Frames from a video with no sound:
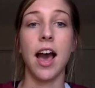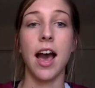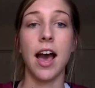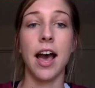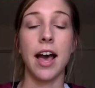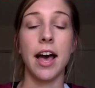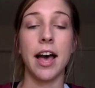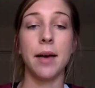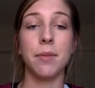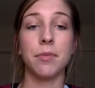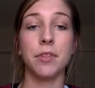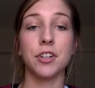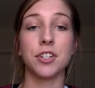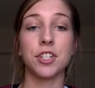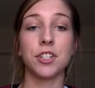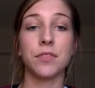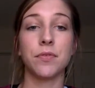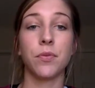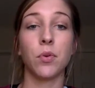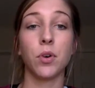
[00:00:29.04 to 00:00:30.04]

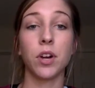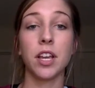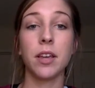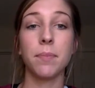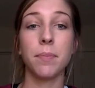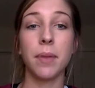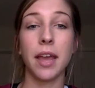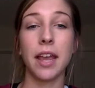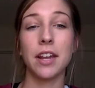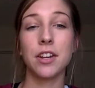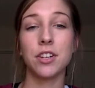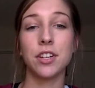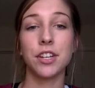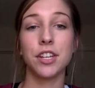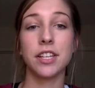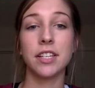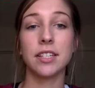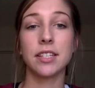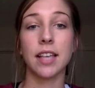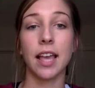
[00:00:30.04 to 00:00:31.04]
There's 40
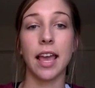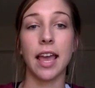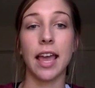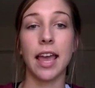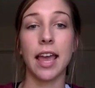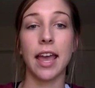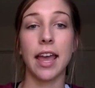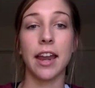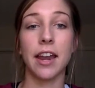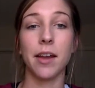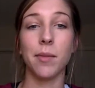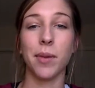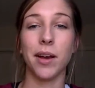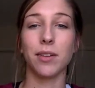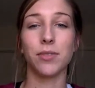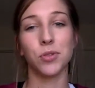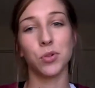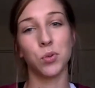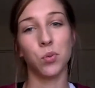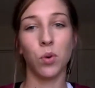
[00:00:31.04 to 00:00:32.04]
pages and
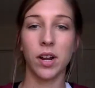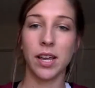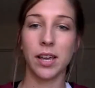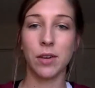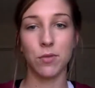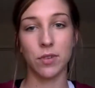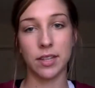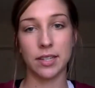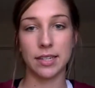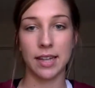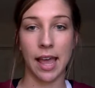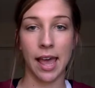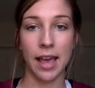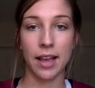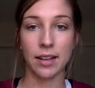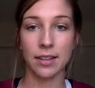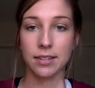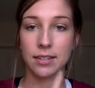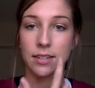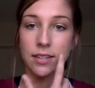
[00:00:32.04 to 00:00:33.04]
about 20 with
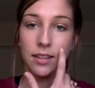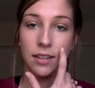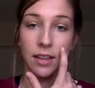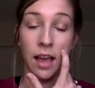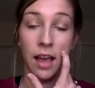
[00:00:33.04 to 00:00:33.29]
text.